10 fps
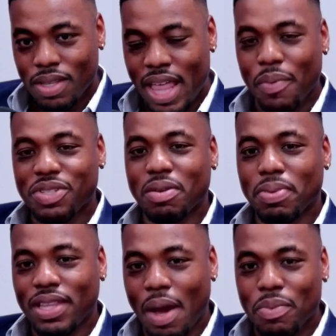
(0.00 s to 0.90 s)
That was
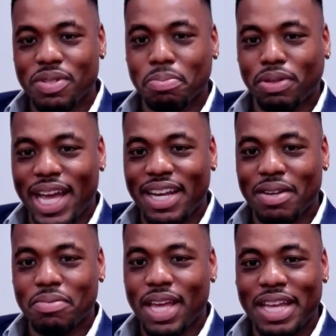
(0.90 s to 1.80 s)
something that was implanted
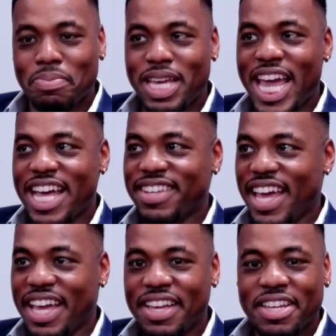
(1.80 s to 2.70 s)
in, in me as
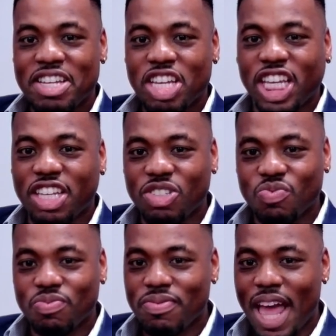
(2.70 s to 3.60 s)
a
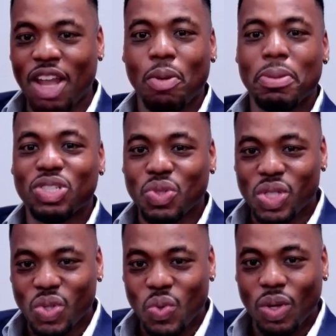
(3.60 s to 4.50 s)
elementary
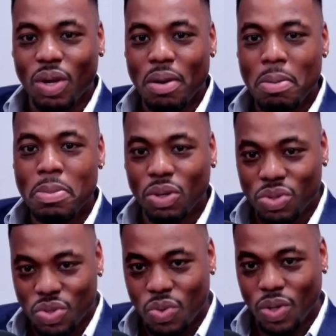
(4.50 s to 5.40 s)
schooler, middle
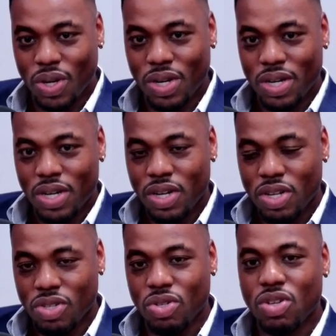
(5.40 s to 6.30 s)
schooler.
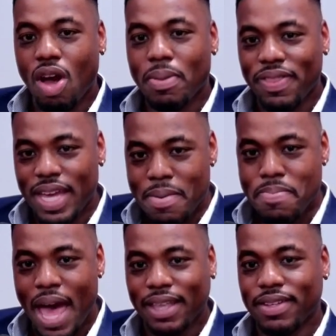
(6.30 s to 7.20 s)
So you talk about the
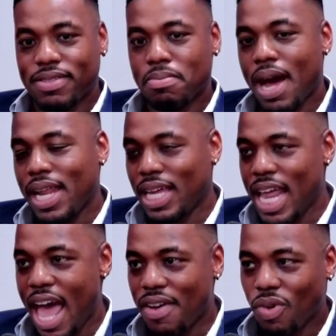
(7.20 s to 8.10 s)
impact that somebody can
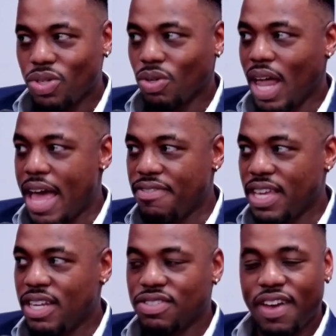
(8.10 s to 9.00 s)
have on your life.
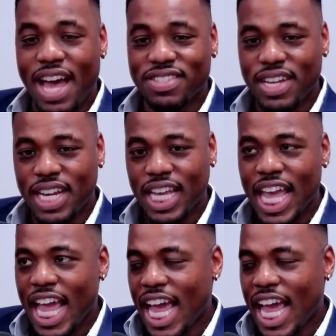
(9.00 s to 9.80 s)
It is fascinating.